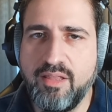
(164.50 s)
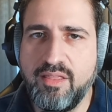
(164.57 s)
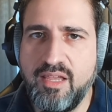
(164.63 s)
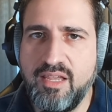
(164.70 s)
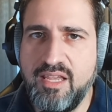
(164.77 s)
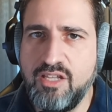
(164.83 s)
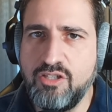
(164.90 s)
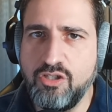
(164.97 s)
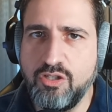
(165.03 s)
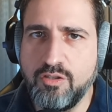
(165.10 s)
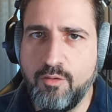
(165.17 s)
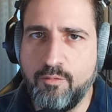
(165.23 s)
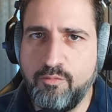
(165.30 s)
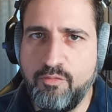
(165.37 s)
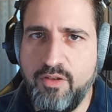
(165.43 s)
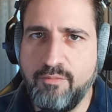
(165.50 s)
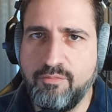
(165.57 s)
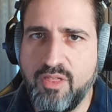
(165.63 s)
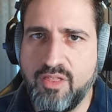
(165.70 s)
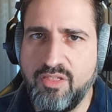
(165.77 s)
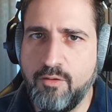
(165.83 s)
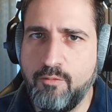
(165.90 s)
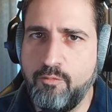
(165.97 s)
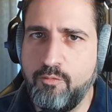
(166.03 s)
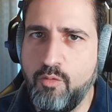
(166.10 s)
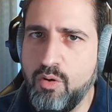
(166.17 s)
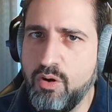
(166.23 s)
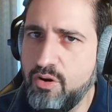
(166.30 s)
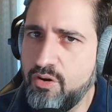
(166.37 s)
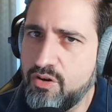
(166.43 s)
I think he took the fifth,
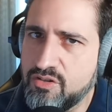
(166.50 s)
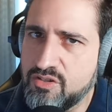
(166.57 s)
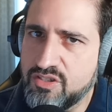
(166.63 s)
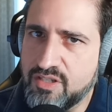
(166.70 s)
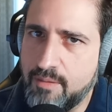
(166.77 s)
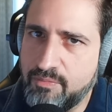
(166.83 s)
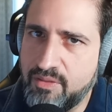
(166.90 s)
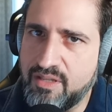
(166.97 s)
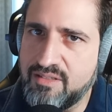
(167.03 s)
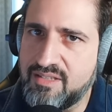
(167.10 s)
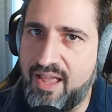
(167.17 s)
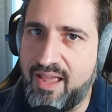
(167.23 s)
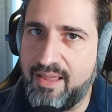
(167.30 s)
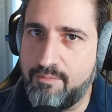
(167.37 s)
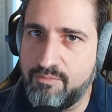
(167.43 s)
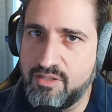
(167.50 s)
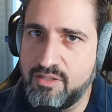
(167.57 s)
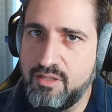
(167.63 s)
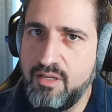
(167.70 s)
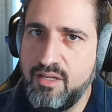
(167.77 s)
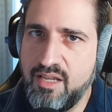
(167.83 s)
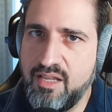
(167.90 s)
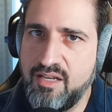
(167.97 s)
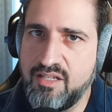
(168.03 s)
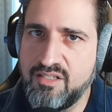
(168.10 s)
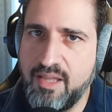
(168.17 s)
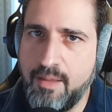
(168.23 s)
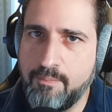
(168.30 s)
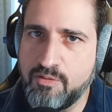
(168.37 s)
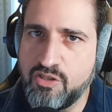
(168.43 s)
400 and something times in
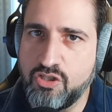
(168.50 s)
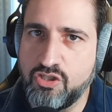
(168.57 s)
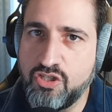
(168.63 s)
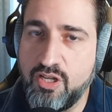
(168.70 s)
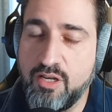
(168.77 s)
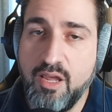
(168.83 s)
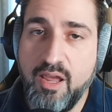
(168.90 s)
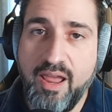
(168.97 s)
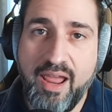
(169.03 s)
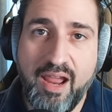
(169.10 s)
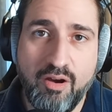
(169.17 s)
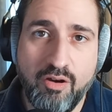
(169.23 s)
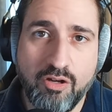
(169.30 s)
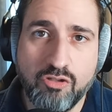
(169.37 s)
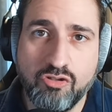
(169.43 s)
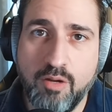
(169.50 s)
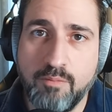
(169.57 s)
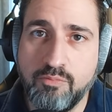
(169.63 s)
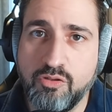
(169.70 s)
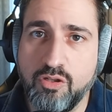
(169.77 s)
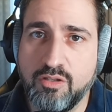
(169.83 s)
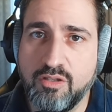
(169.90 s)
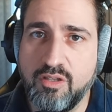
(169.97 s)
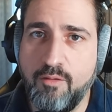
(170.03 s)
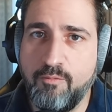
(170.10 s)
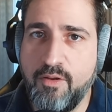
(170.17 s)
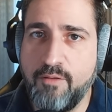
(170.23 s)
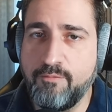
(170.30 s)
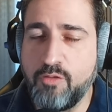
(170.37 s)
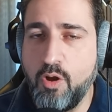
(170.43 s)
his deposition. Eric Trump took the
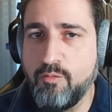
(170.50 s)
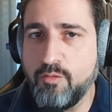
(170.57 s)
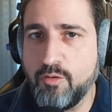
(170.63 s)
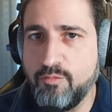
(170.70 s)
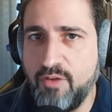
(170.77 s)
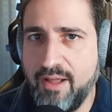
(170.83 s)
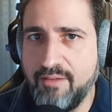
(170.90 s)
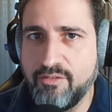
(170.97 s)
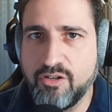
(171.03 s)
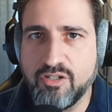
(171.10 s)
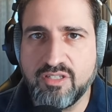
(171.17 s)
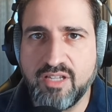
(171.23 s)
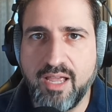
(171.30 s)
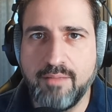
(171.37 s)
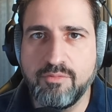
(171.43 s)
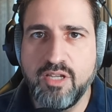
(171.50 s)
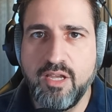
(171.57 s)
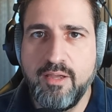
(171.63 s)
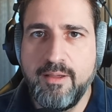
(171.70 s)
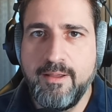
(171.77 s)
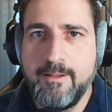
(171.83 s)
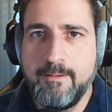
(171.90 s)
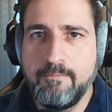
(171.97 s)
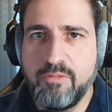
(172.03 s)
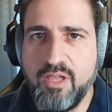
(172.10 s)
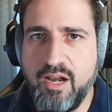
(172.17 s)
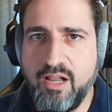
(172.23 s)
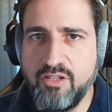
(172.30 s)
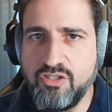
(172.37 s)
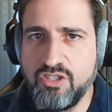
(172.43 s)
fifth over 500 times.
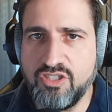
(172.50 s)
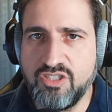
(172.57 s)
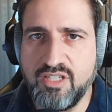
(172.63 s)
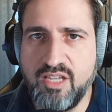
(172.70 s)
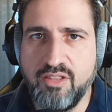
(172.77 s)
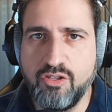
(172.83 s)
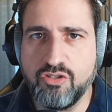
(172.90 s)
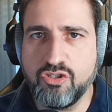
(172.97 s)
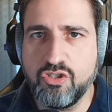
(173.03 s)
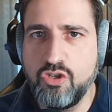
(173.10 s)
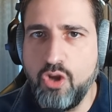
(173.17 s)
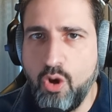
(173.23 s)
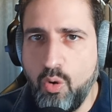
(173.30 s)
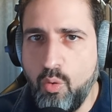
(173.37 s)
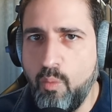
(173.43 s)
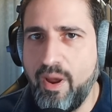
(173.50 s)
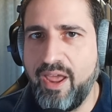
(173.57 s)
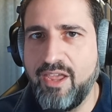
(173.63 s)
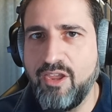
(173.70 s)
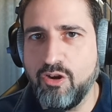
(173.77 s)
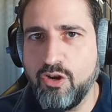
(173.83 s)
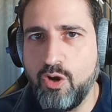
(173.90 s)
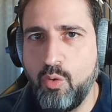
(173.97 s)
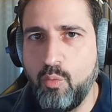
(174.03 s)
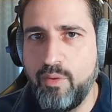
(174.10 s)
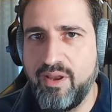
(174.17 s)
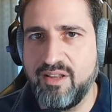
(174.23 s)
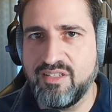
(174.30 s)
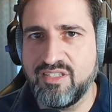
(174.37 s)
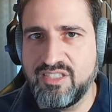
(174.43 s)
And I'll just say there's no way you're going to
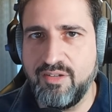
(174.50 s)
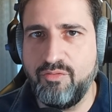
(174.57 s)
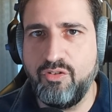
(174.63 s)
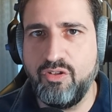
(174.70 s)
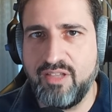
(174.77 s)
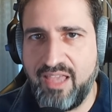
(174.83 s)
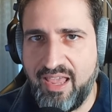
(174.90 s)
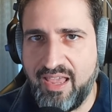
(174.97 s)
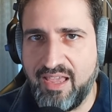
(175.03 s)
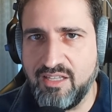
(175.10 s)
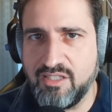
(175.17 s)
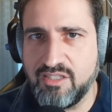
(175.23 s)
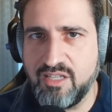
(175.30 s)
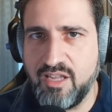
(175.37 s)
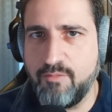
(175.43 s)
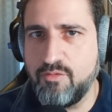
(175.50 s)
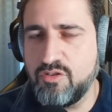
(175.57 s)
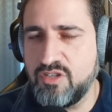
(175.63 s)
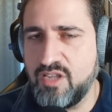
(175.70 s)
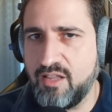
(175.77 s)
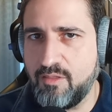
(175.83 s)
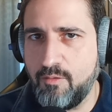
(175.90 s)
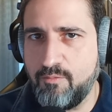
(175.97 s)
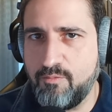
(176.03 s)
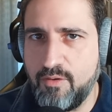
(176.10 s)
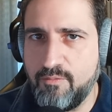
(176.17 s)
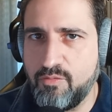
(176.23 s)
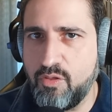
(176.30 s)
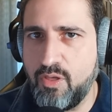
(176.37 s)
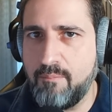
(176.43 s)
win a civil case if you take the
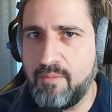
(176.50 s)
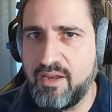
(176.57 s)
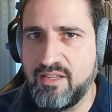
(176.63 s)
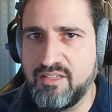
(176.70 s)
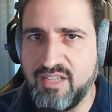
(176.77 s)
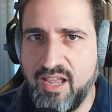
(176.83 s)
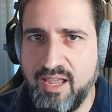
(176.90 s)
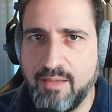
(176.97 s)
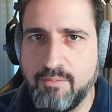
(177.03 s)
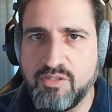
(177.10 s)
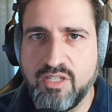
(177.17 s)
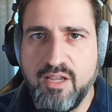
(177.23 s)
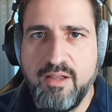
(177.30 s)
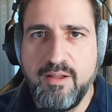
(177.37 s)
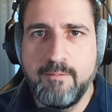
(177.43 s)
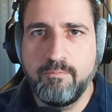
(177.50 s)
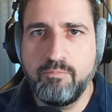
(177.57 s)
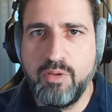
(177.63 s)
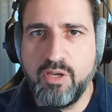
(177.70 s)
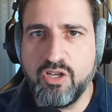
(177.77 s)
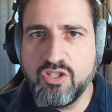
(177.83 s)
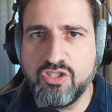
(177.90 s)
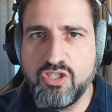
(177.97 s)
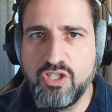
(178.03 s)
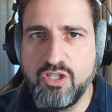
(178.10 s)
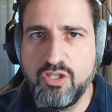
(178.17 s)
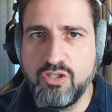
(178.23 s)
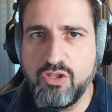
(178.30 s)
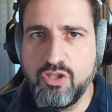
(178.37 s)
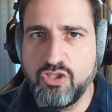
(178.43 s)
fifth that many times, because
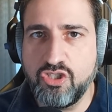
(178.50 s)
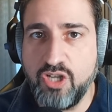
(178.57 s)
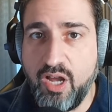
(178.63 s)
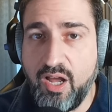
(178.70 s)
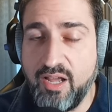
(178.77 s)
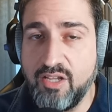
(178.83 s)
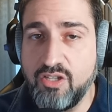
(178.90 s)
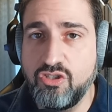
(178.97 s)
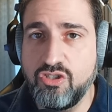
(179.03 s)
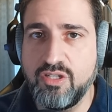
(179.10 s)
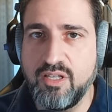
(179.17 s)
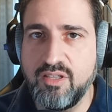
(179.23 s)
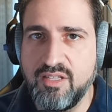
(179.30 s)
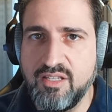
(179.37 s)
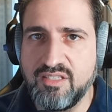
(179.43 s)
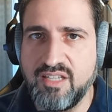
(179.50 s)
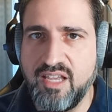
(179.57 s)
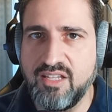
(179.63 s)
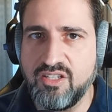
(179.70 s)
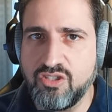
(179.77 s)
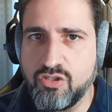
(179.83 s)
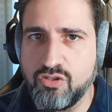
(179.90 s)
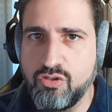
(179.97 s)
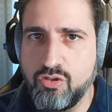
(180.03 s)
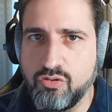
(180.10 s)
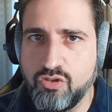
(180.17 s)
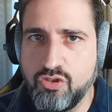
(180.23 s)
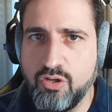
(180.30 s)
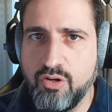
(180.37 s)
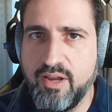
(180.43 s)
the judge, in this case, there's no
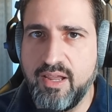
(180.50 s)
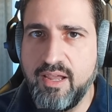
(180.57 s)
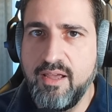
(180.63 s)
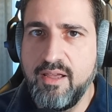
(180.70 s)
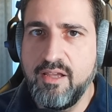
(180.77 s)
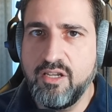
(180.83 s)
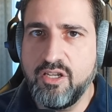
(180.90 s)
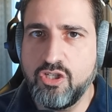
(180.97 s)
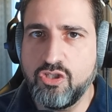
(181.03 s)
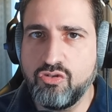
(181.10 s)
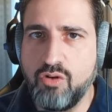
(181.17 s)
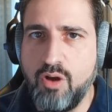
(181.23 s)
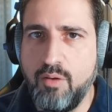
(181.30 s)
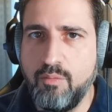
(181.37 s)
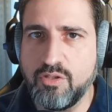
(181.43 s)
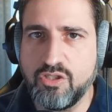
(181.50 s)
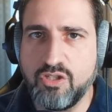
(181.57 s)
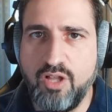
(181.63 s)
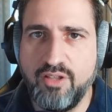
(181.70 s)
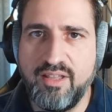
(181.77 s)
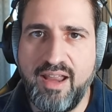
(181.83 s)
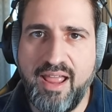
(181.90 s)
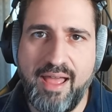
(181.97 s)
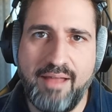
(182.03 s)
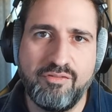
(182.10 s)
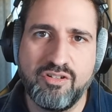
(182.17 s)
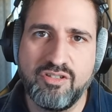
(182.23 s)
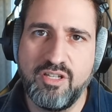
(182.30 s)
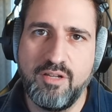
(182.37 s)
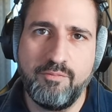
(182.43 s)
jury, can draw what's called an
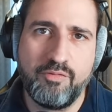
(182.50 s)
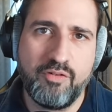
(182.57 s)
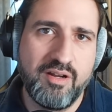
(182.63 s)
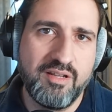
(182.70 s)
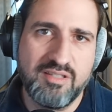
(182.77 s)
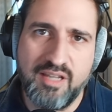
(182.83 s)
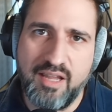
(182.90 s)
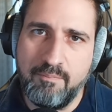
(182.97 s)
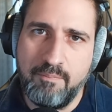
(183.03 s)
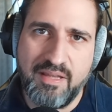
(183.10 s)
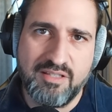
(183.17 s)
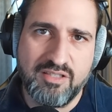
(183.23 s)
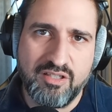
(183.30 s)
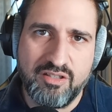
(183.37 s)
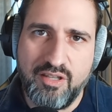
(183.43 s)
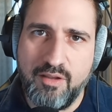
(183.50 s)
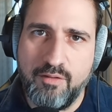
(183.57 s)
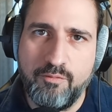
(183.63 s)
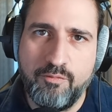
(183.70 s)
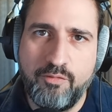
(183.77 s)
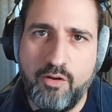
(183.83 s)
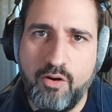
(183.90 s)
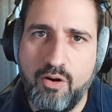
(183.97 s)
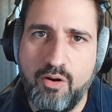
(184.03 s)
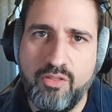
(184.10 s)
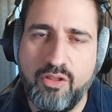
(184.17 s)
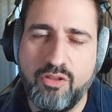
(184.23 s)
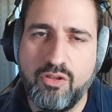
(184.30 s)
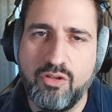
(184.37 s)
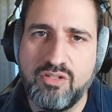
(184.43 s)
adverse inference and basically infer
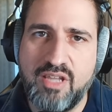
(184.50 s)
that